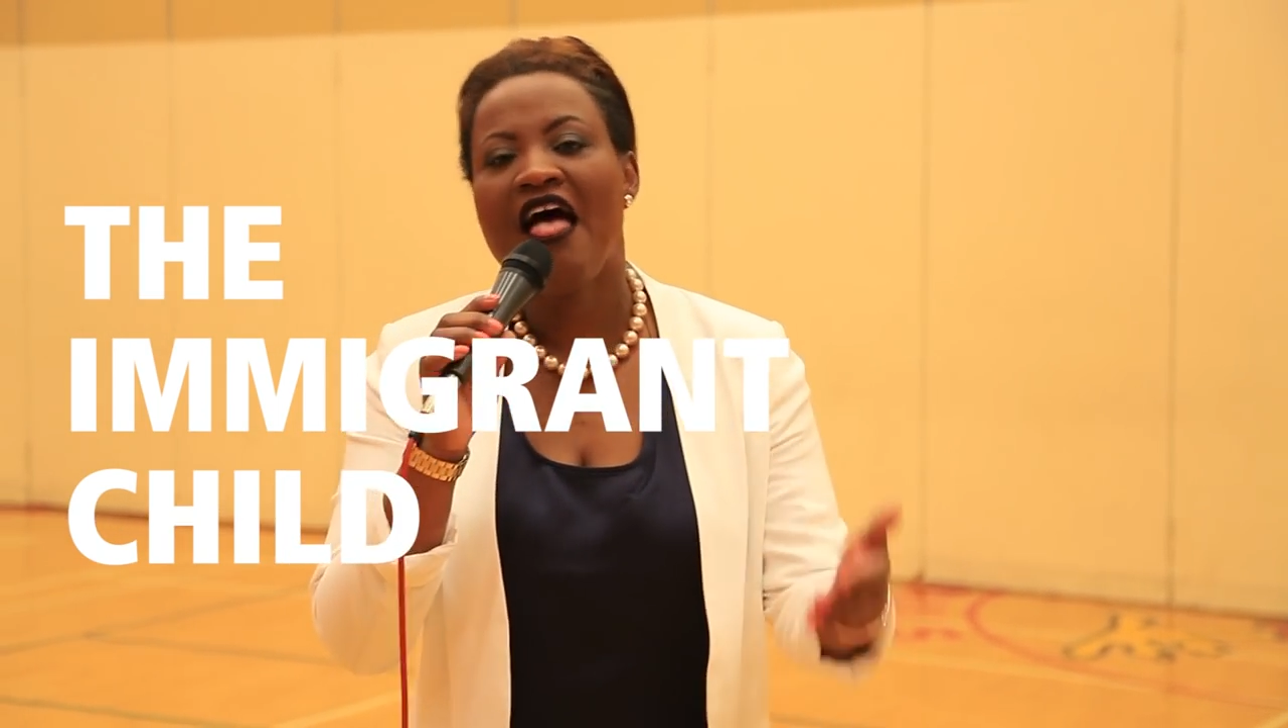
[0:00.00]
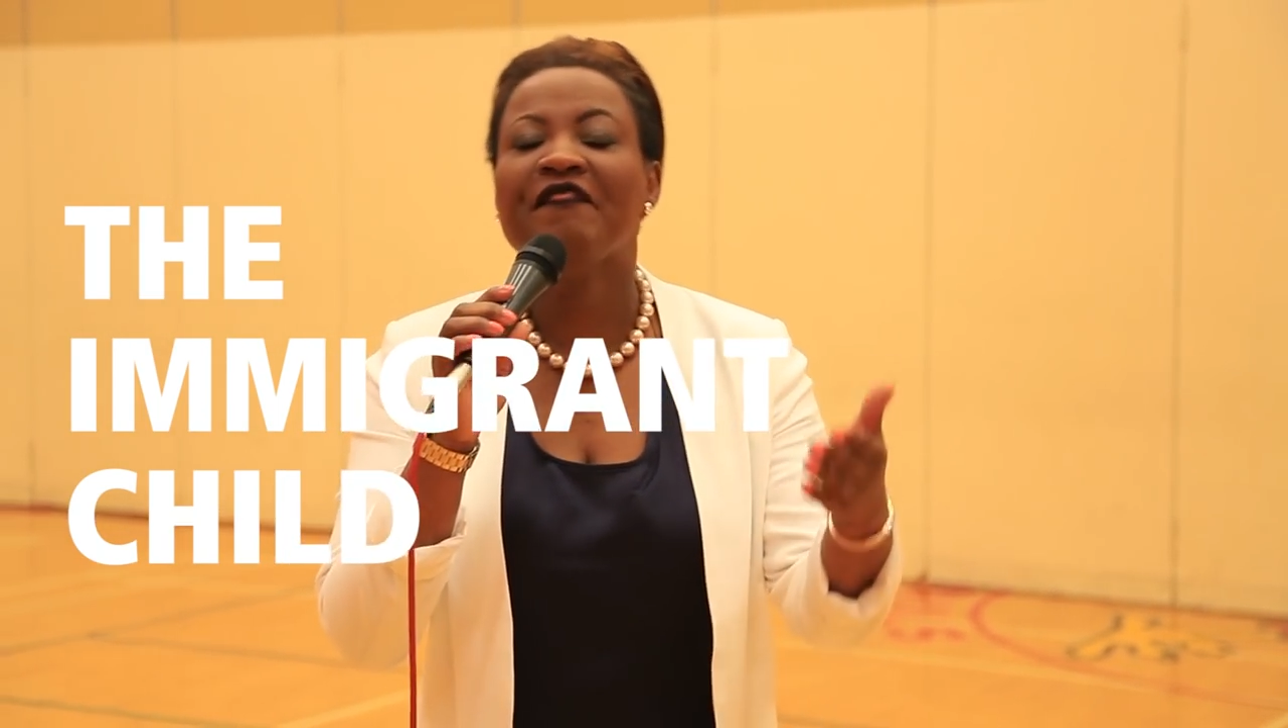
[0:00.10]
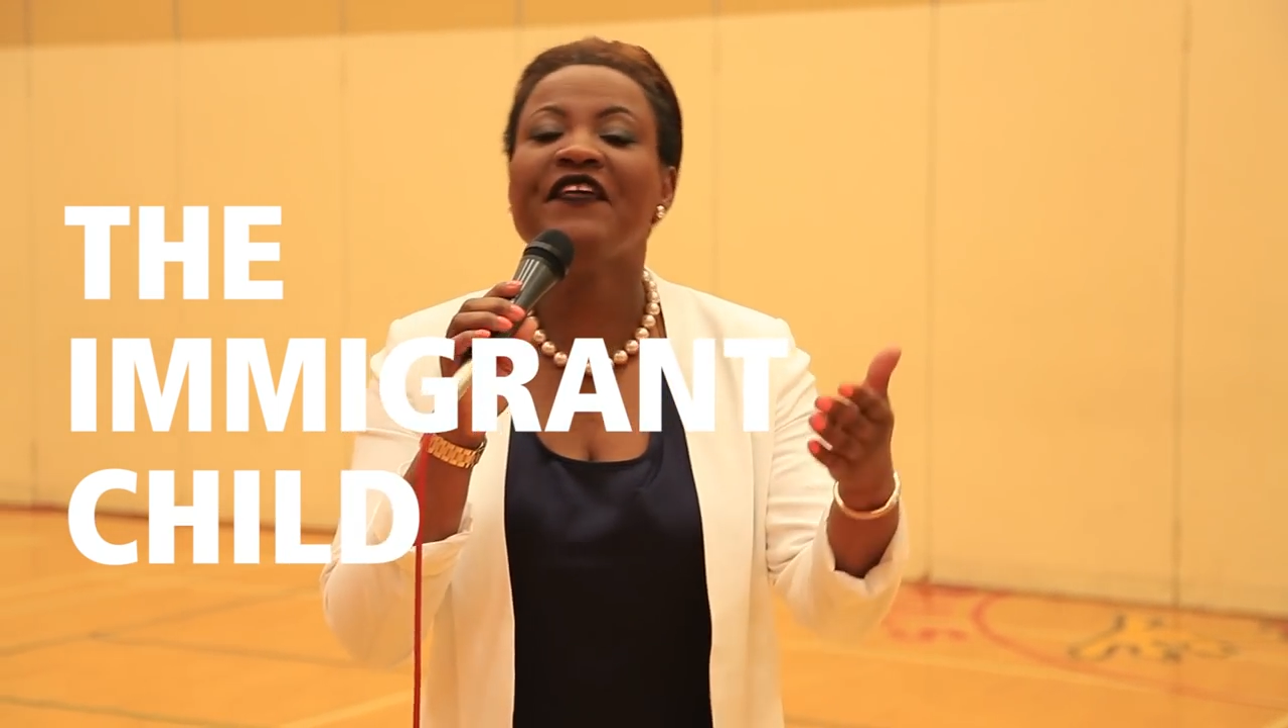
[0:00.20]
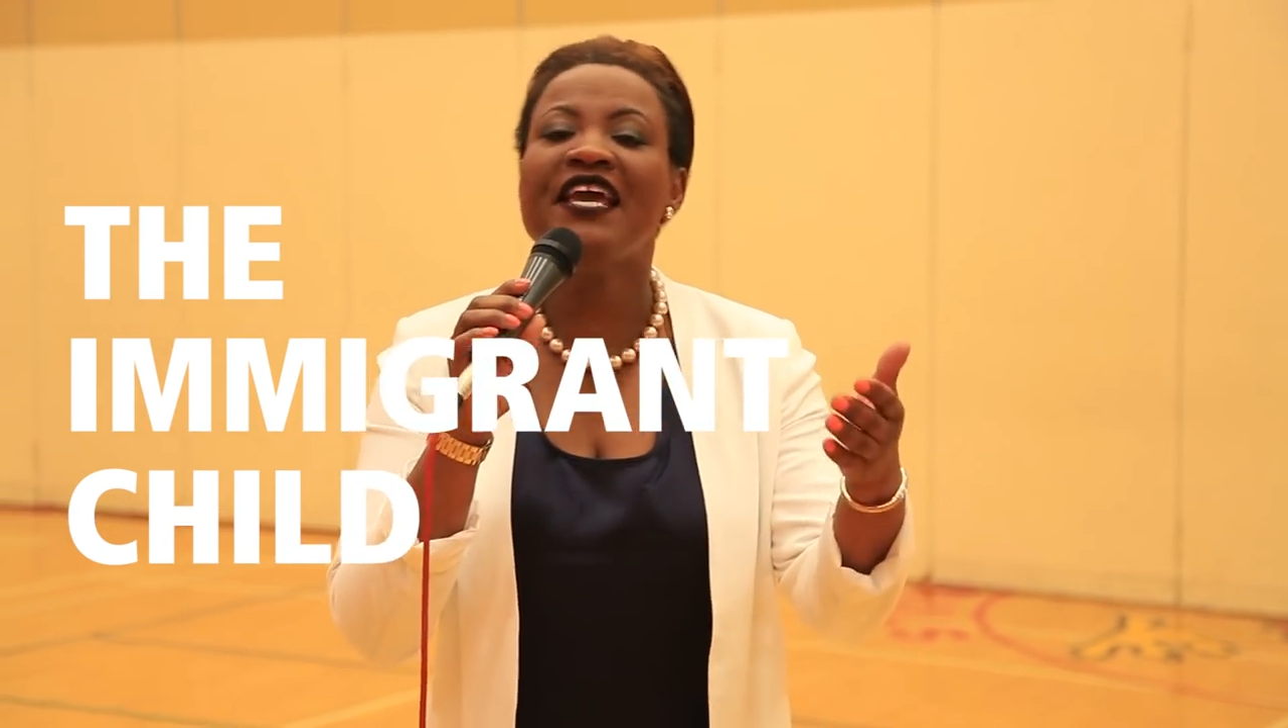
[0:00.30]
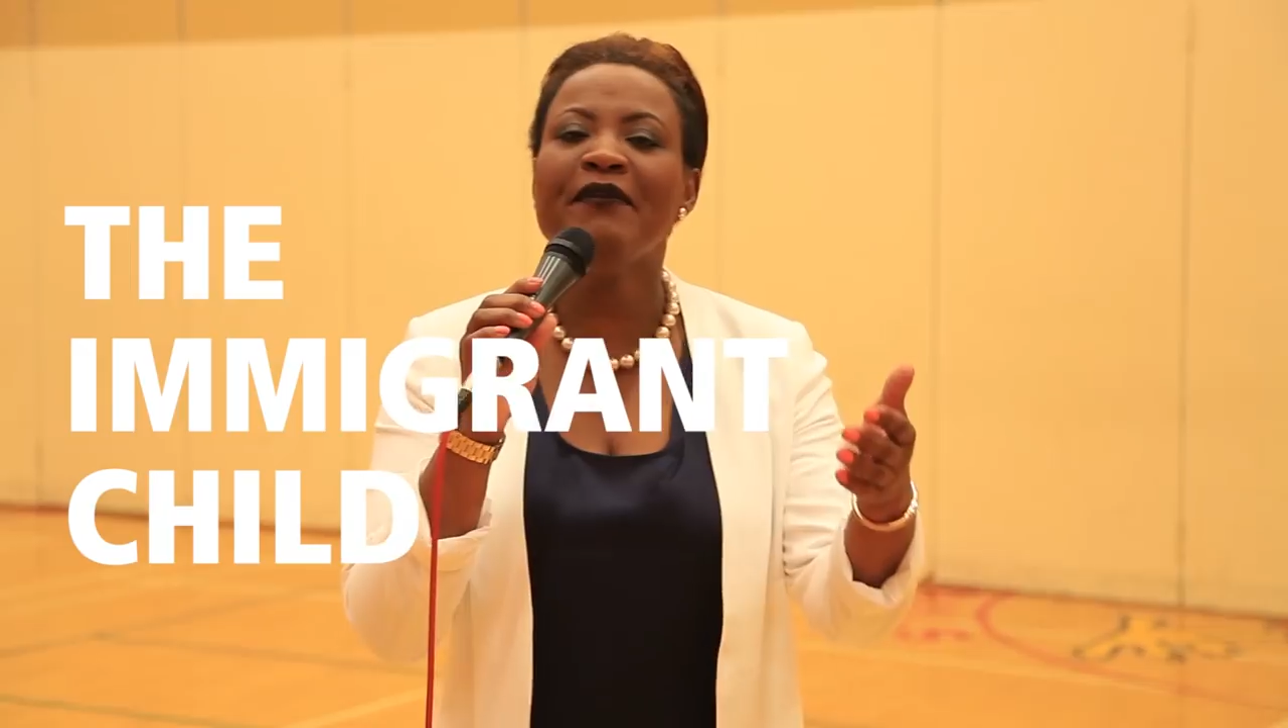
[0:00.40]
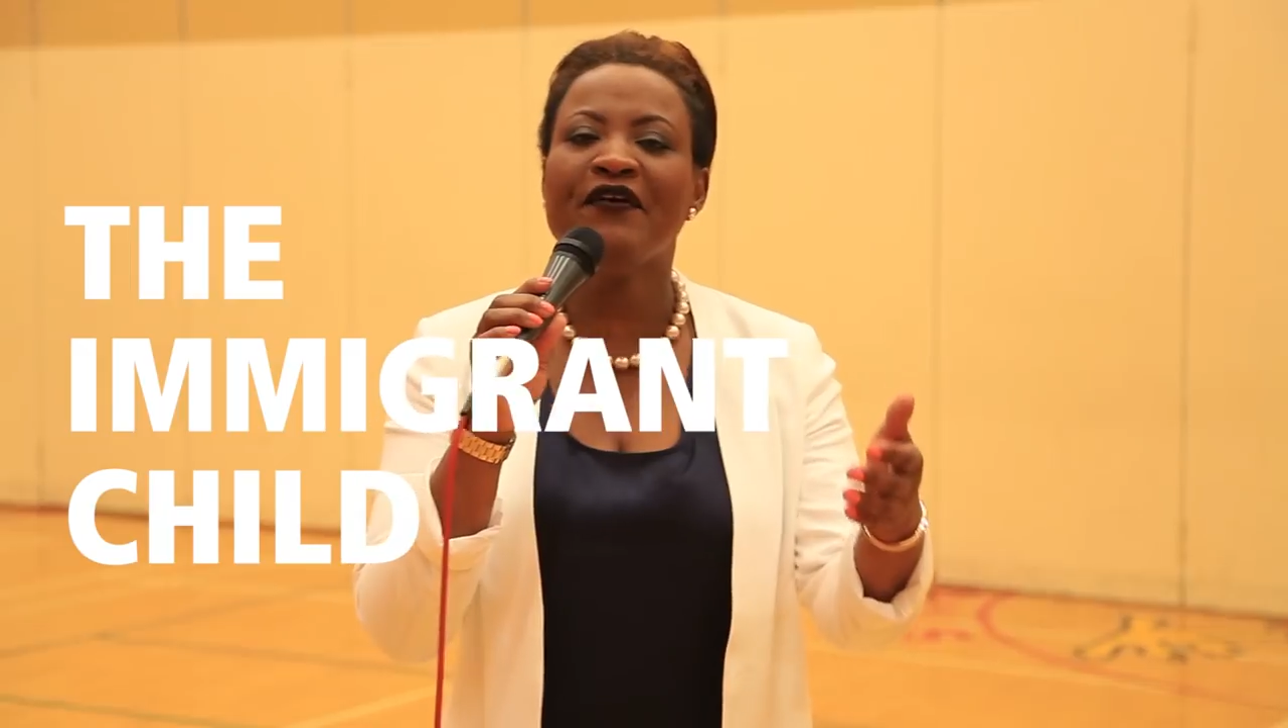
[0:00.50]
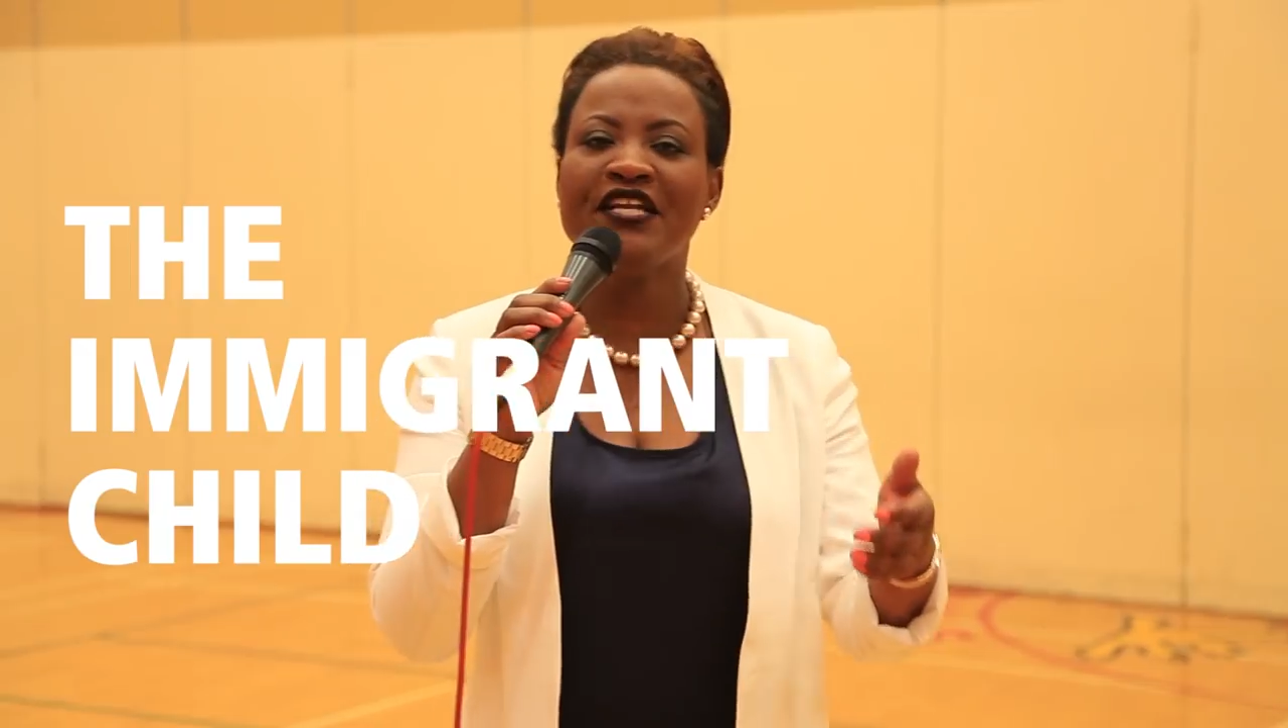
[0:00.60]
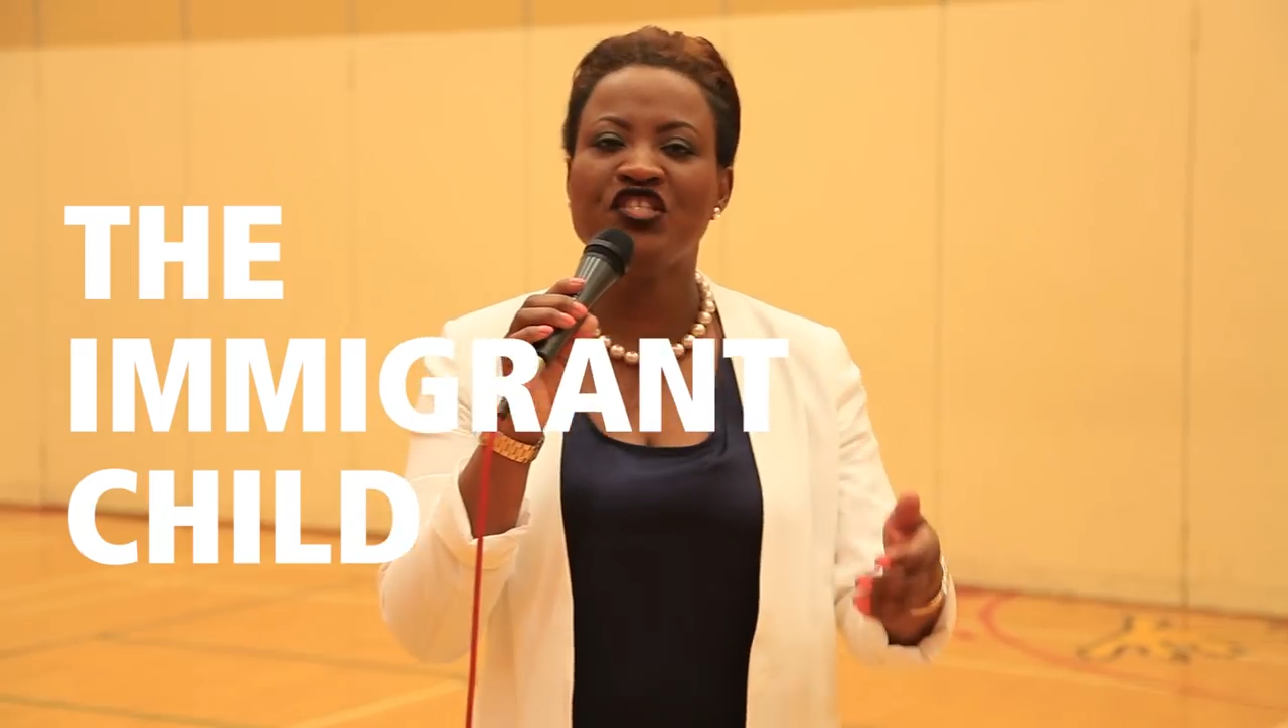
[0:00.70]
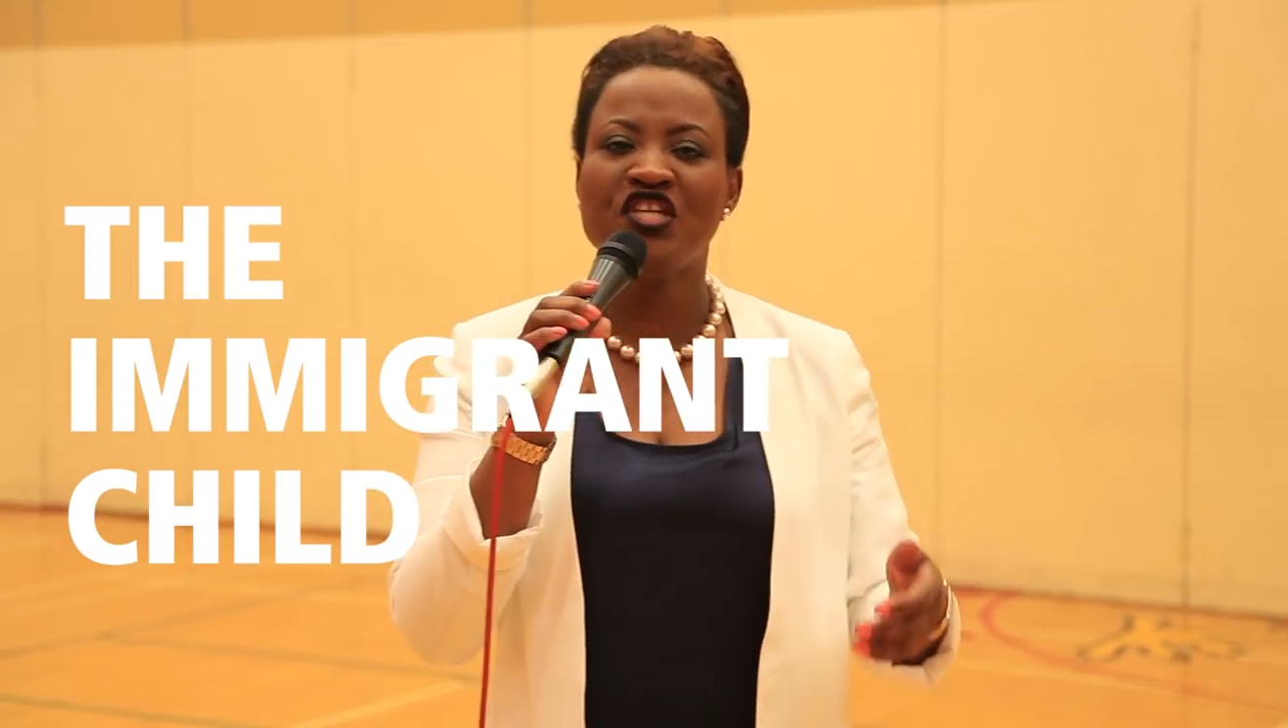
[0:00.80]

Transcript: the immigrant